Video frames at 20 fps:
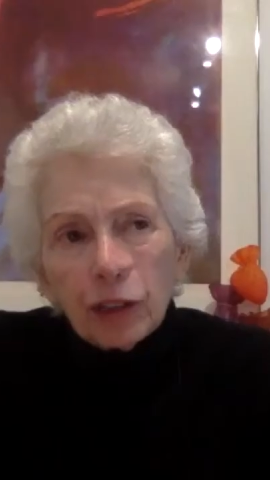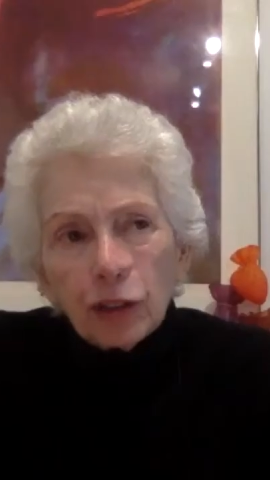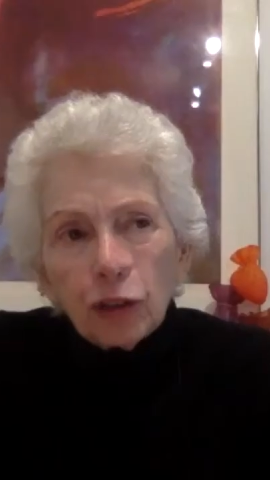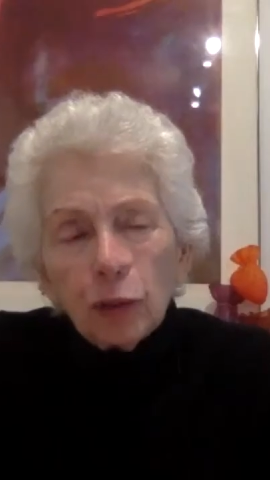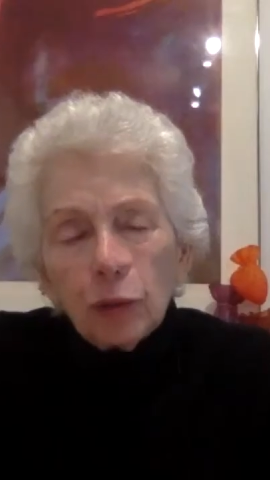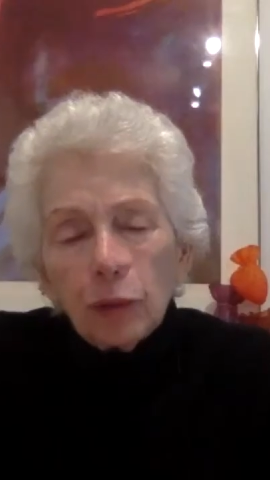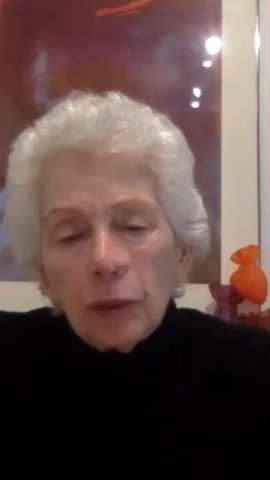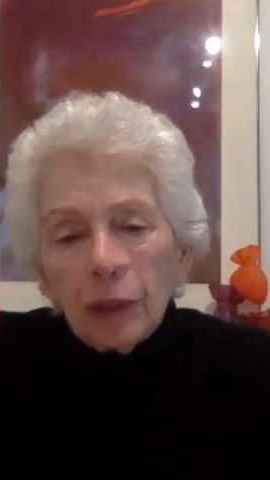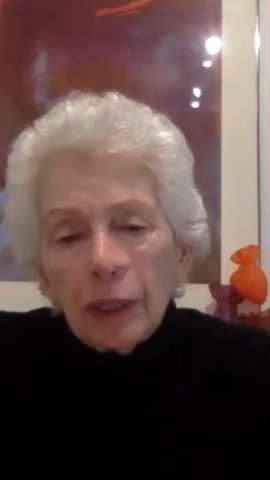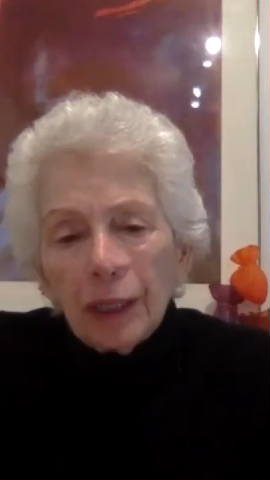you
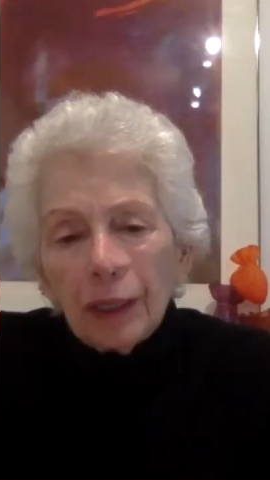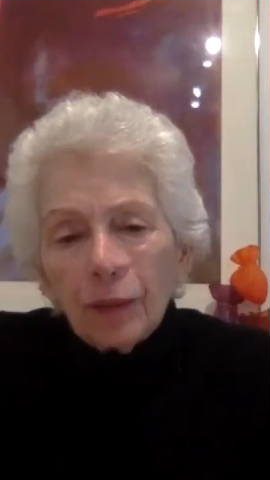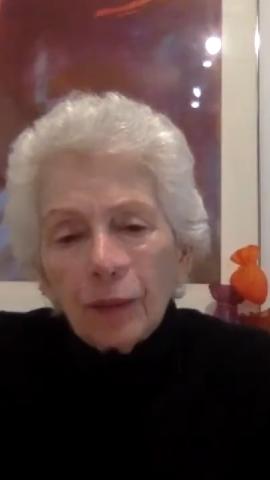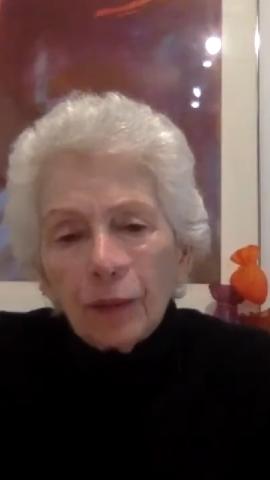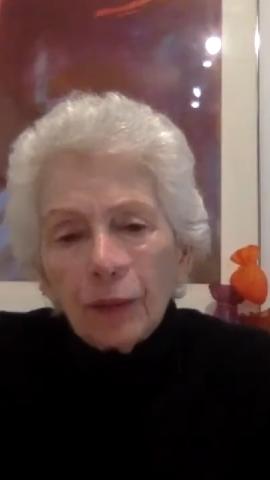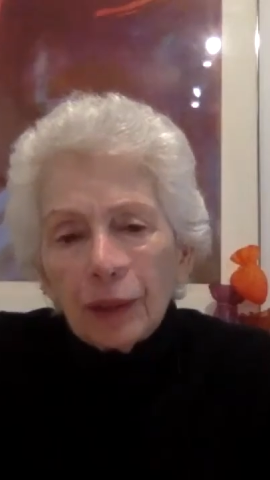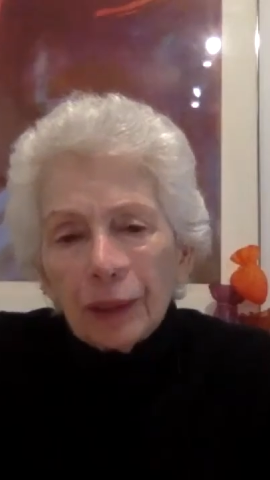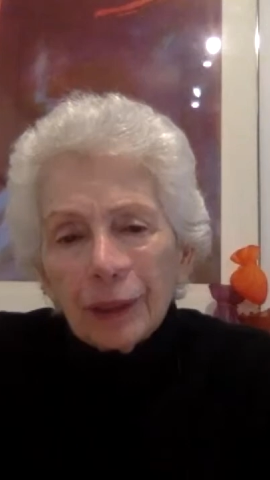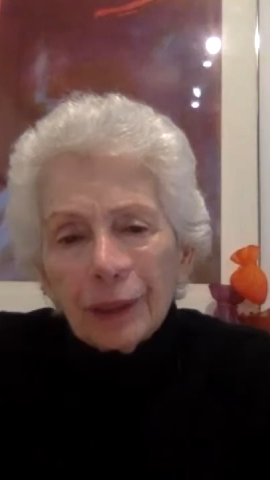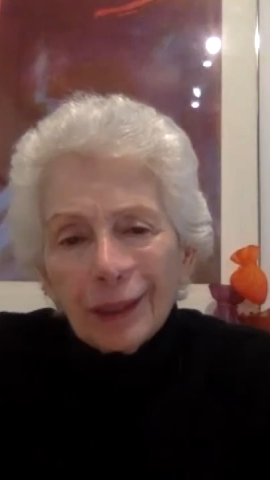lived
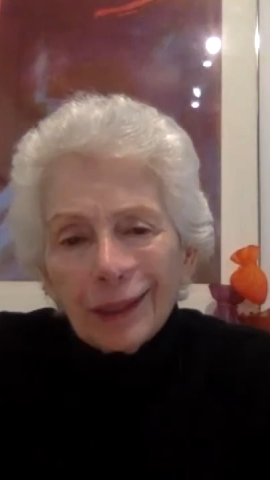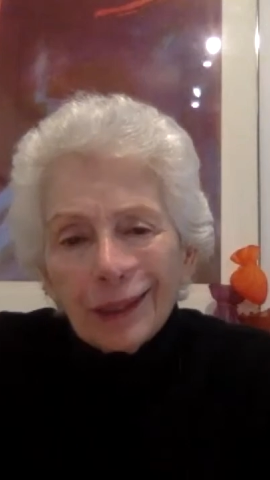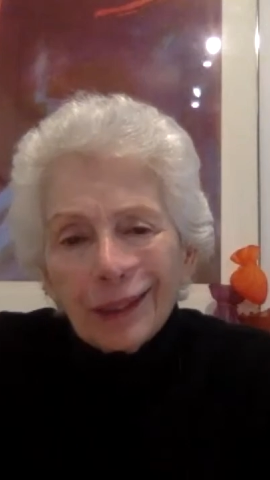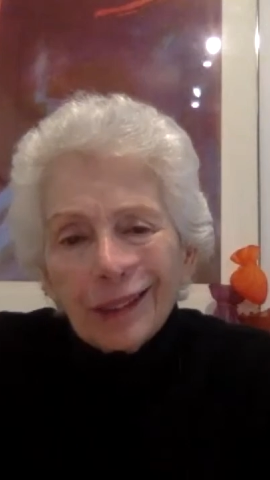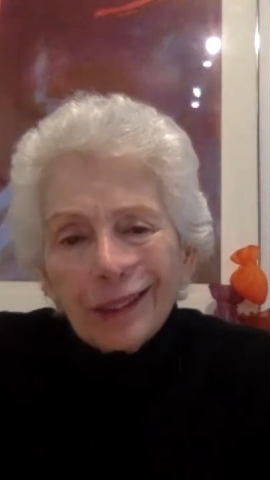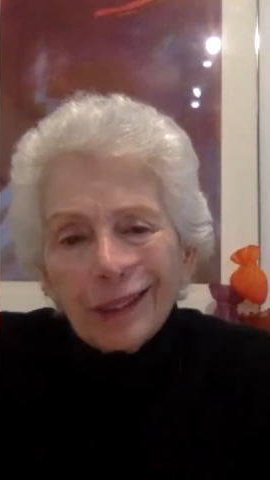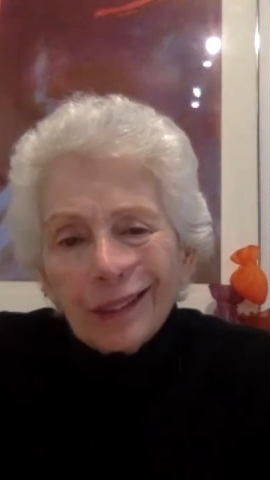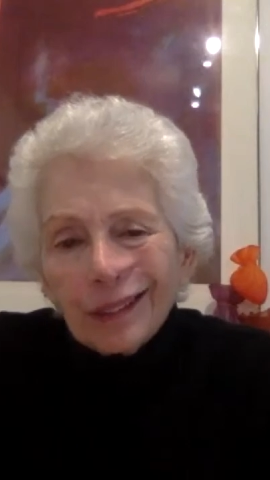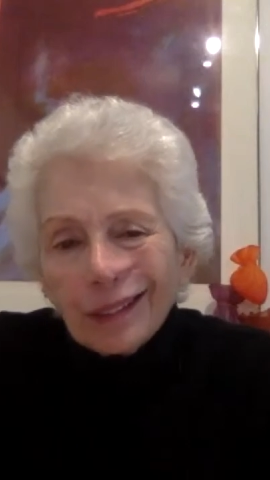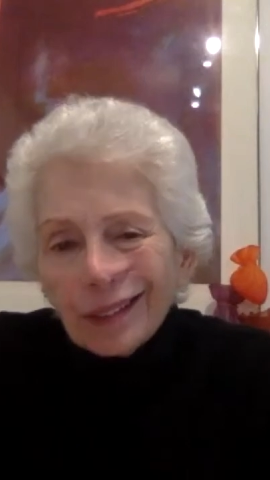
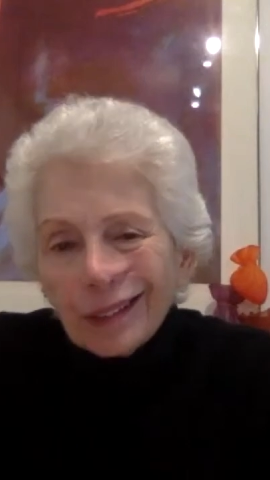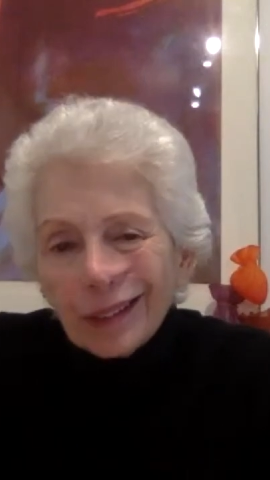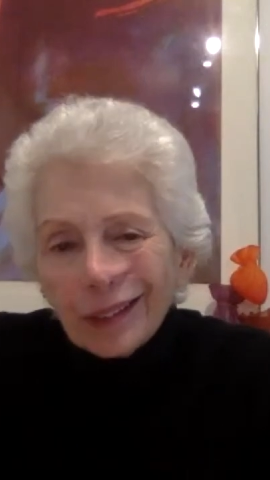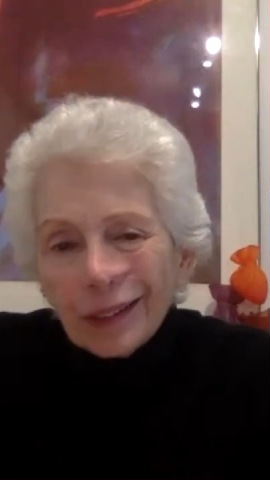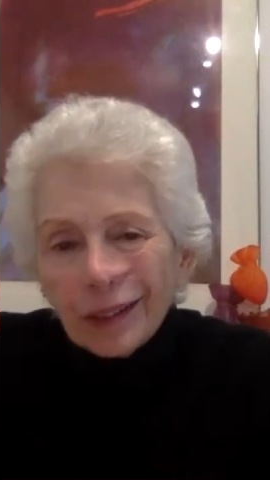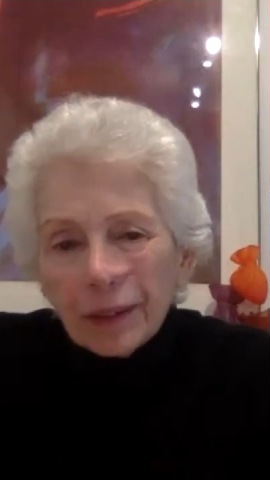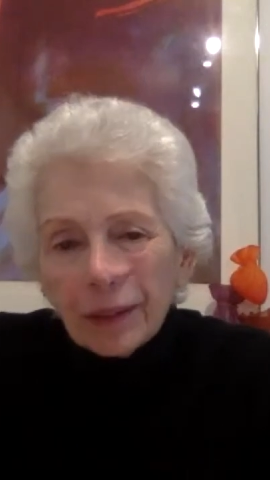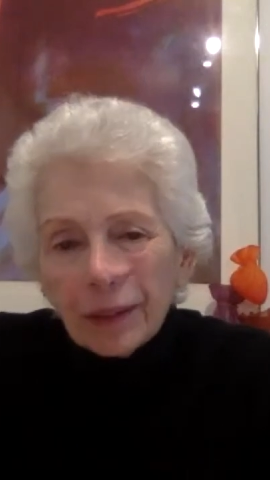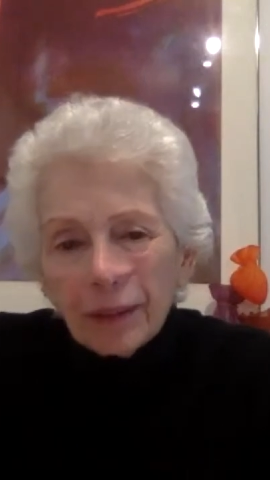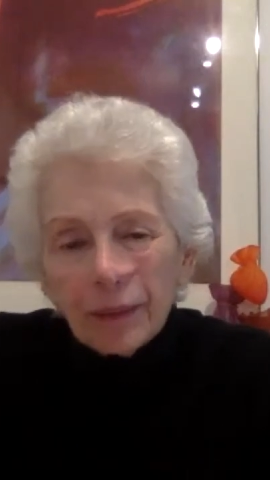in
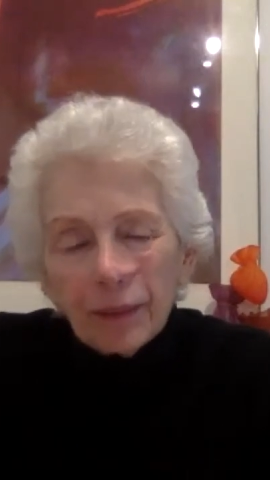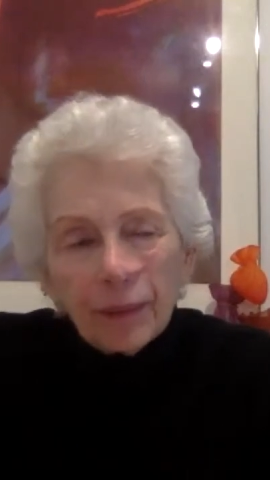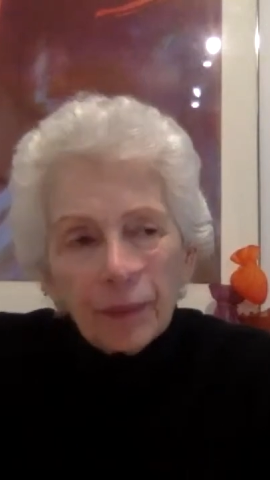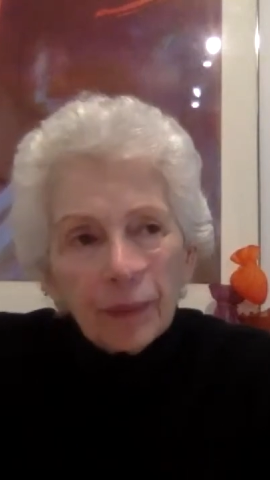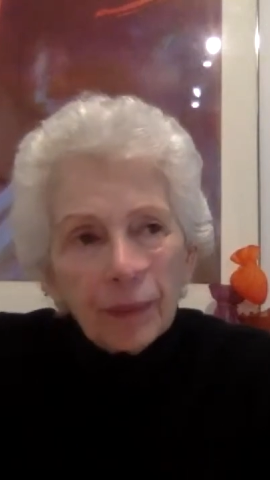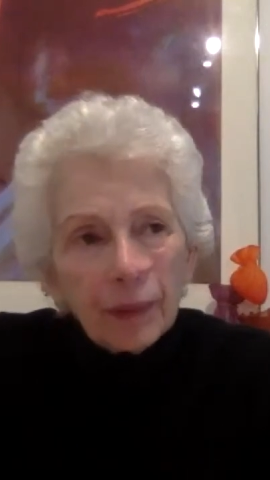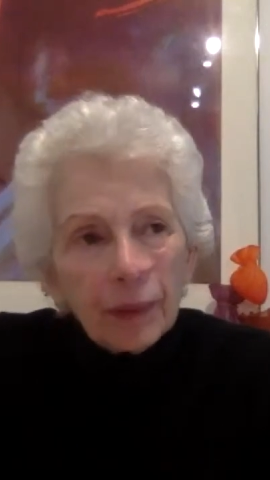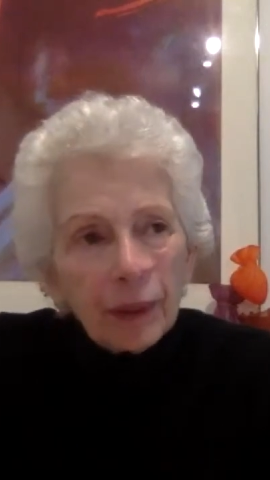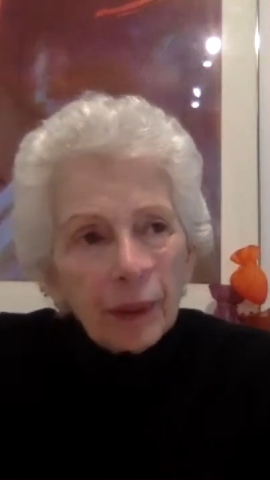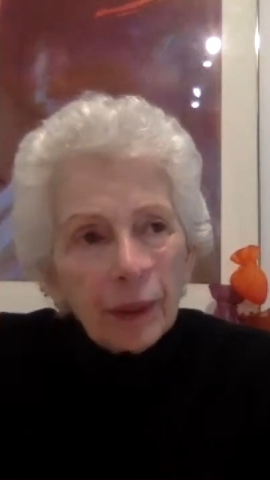
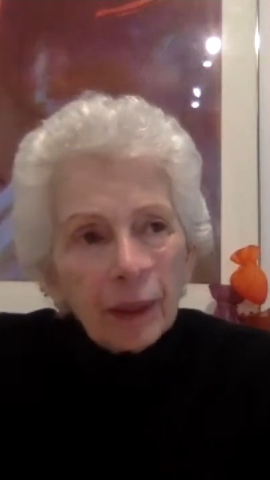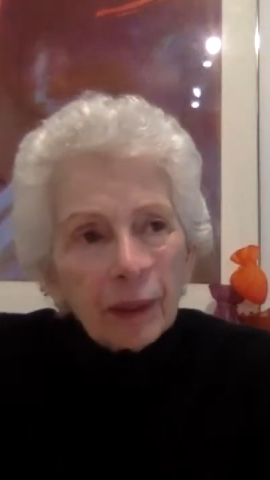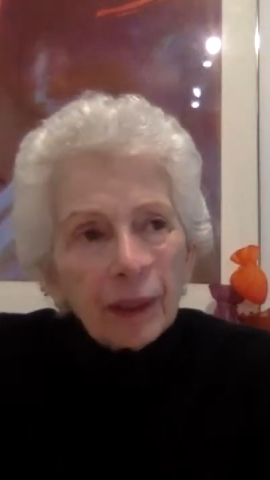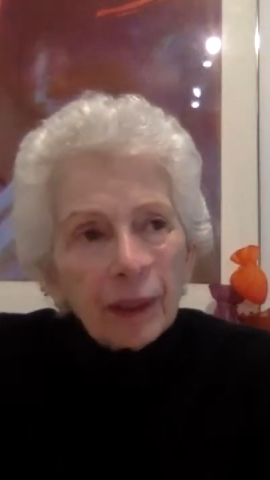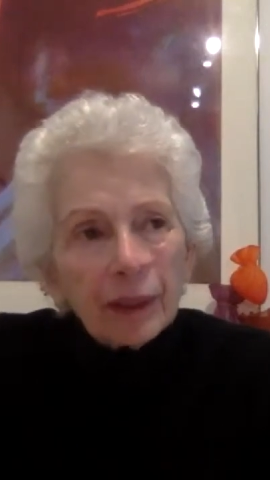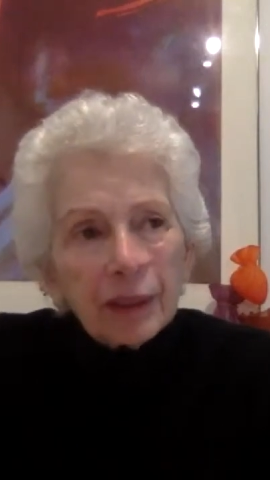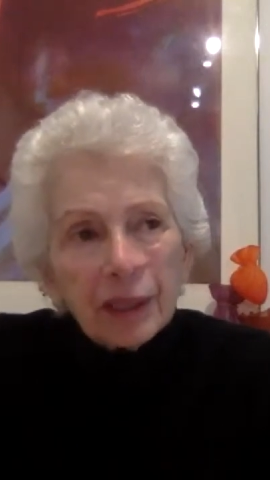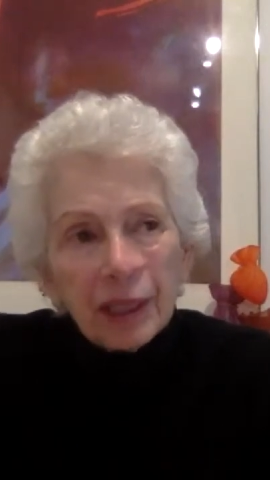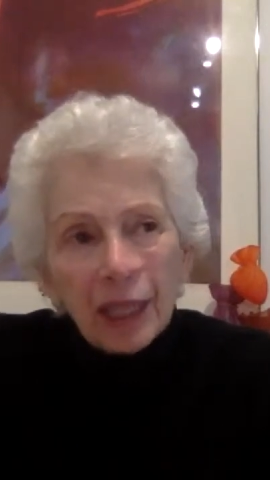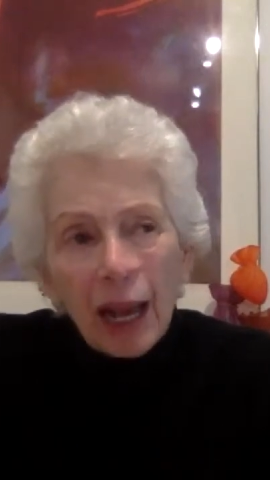the
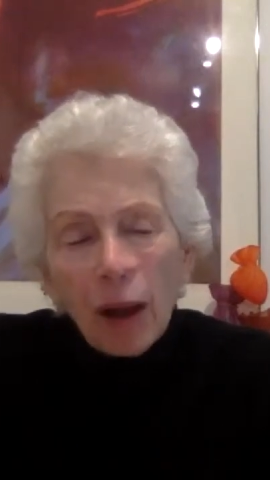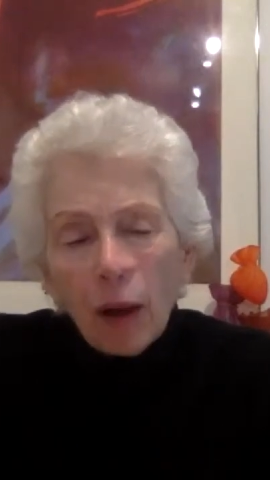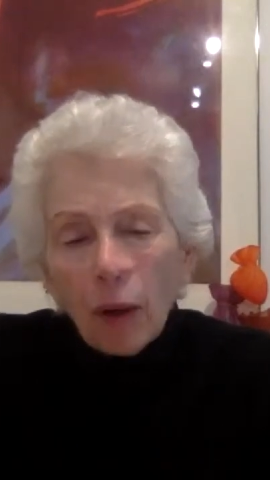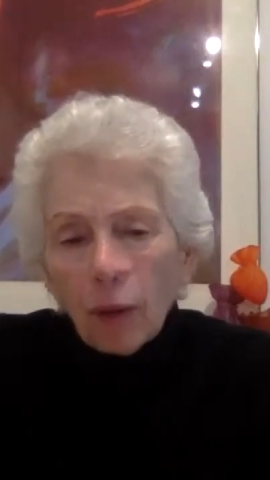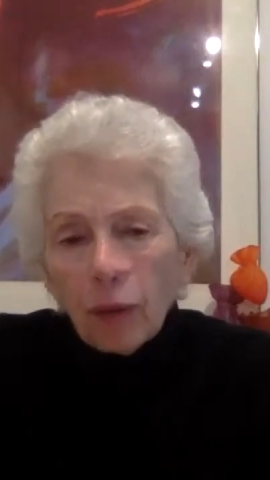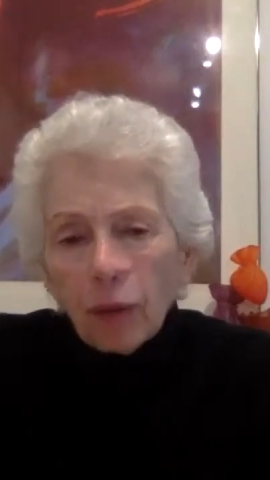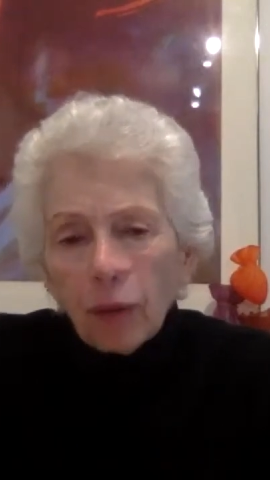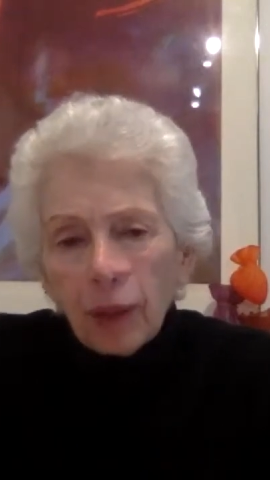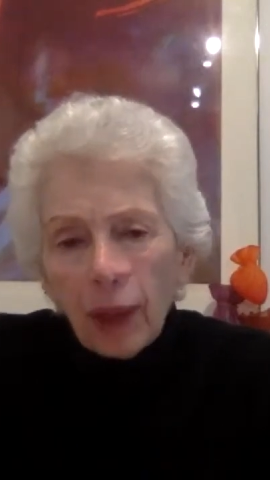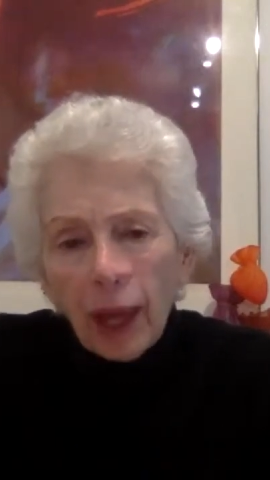South,